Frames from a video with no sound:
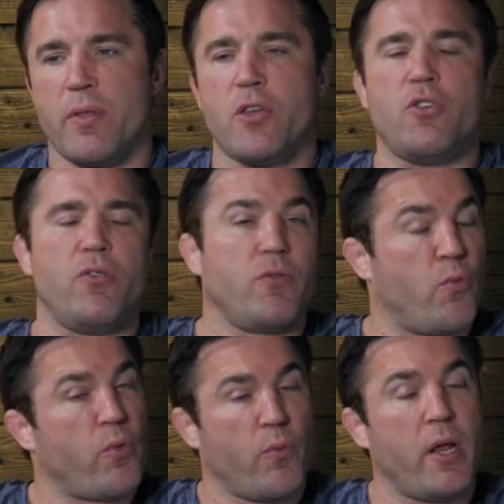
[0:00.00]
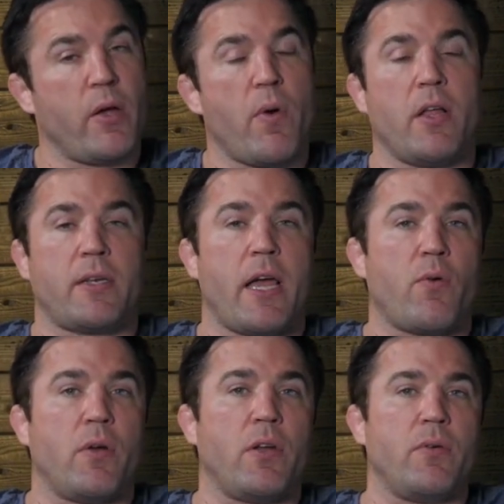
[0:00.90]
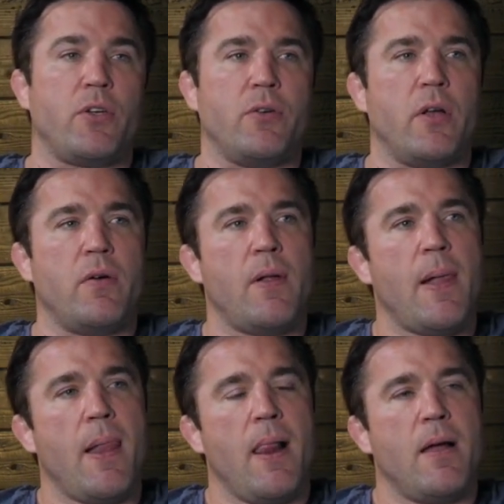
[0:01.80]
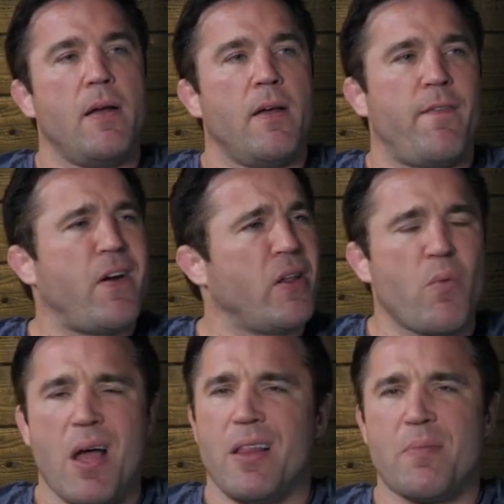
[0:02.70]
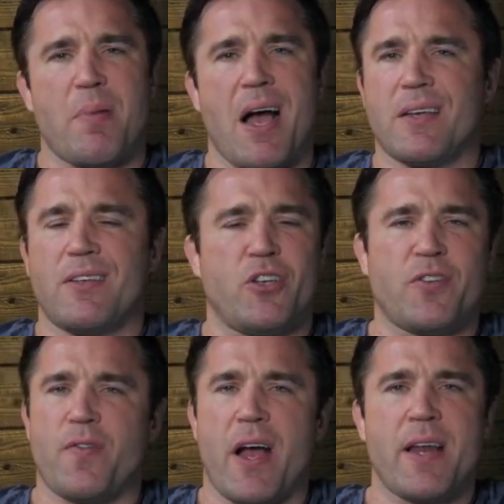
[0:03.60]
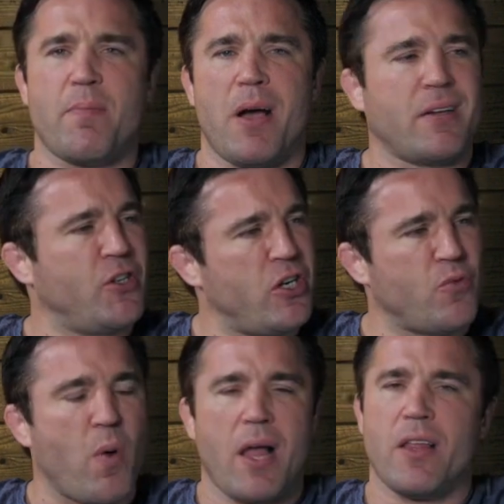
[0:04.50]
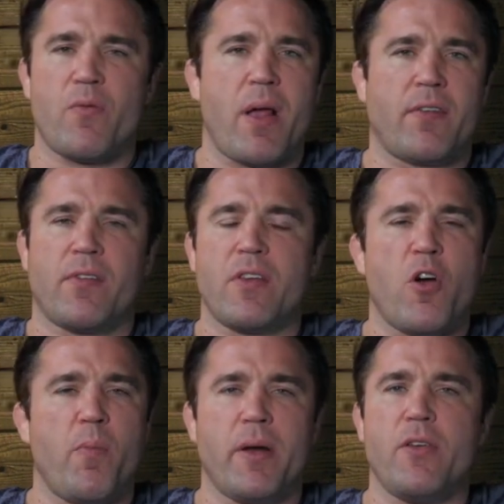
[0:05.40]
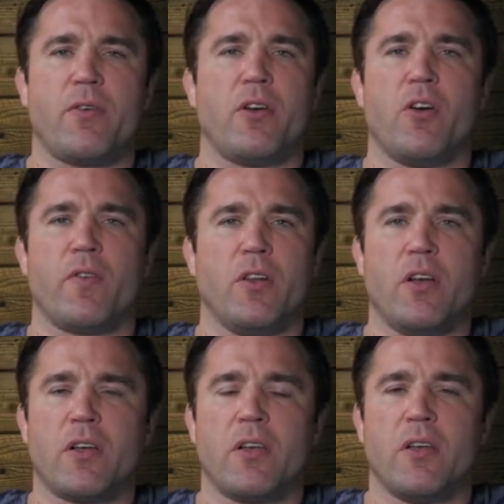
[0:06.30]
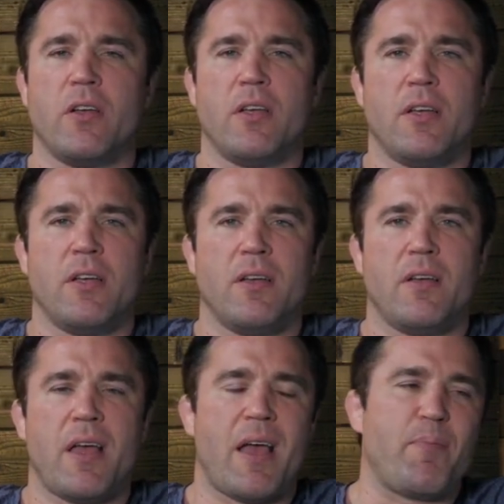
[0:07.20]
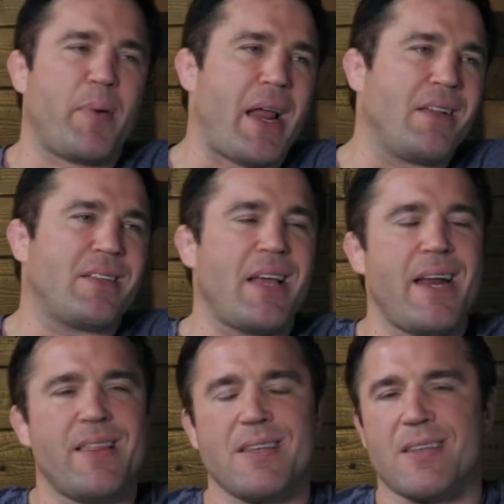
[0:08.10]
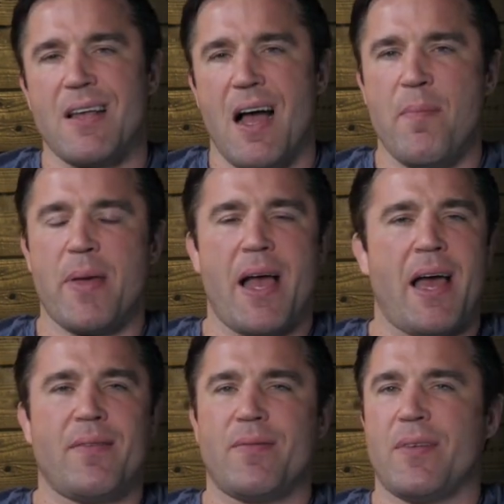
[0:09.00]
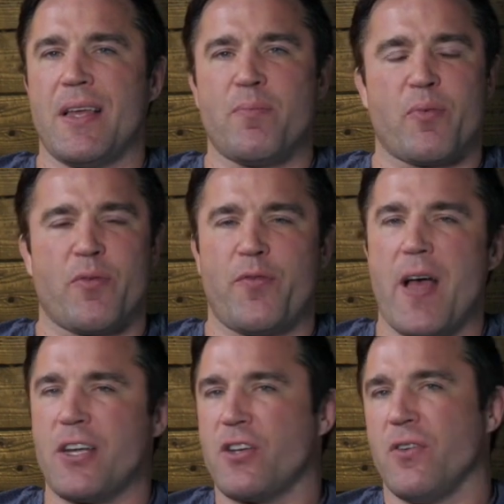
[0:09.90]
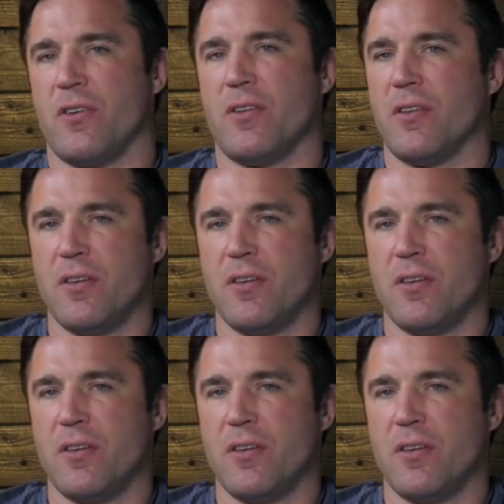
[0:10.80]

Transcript: and the judo really well in taekwondo and judo. Fairly well in boxing, just fine in boxing, just well in wrestling. Nobody you could overlook. But outside of the Zombie, in professional